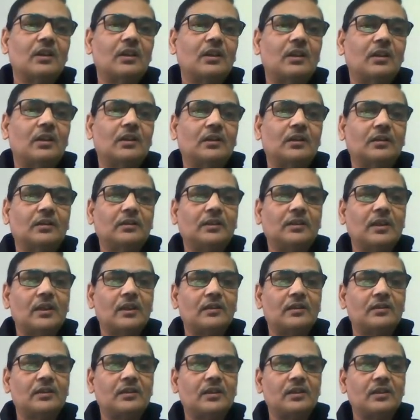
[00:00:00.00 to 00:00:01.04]

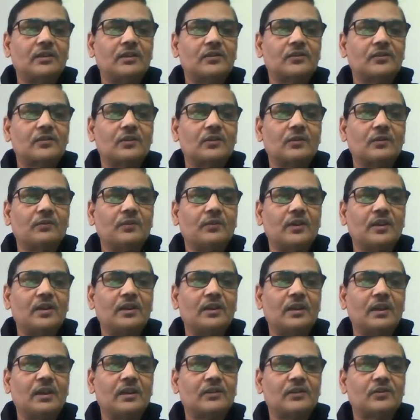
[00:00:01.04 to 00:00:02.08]
that is very
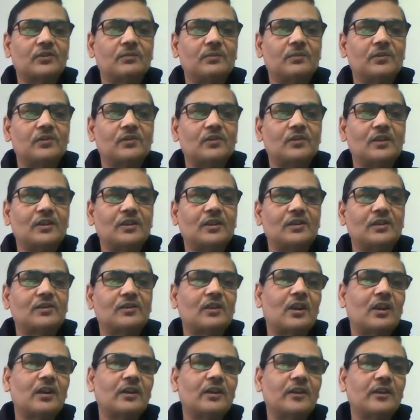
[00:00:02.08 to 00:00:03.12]
less, means it is
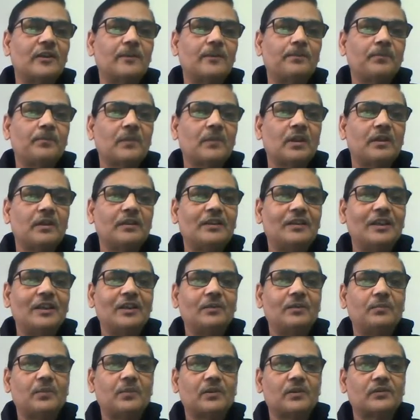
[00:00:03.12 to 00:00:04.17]
hardly
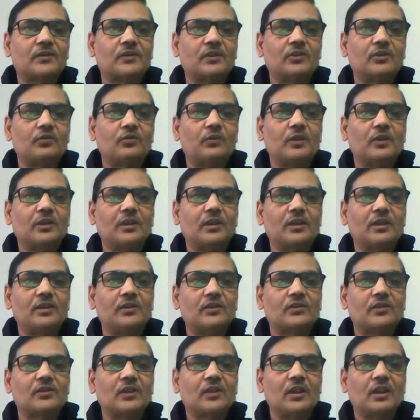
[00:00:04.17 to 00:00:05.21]
10%. When there
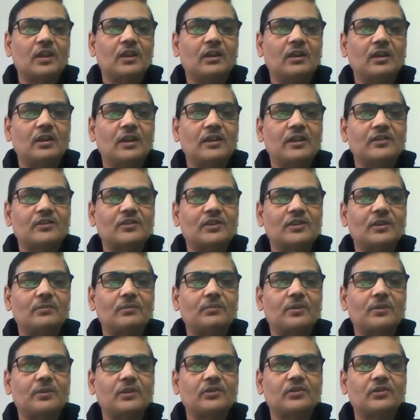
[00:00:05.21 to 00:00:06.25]
is less
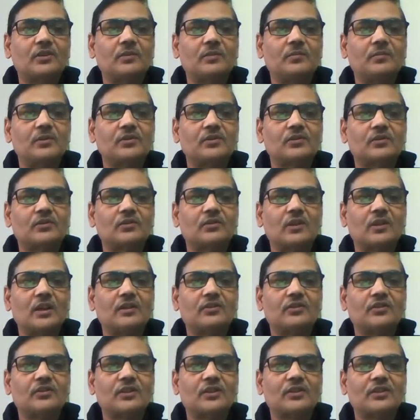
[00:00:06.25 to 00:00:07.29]
temperature, means at
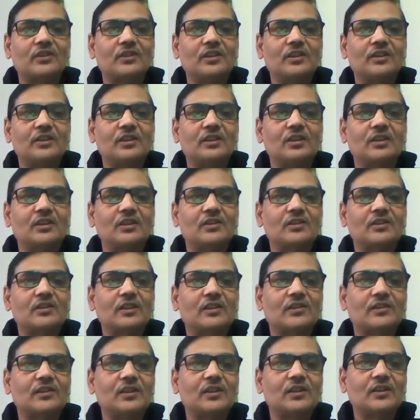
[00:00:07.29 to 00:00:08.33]
16 degrees
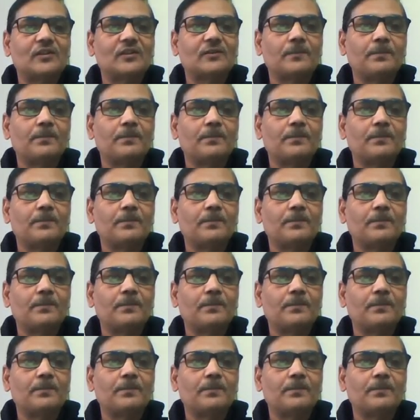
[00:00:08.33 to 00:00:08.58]
Celsius,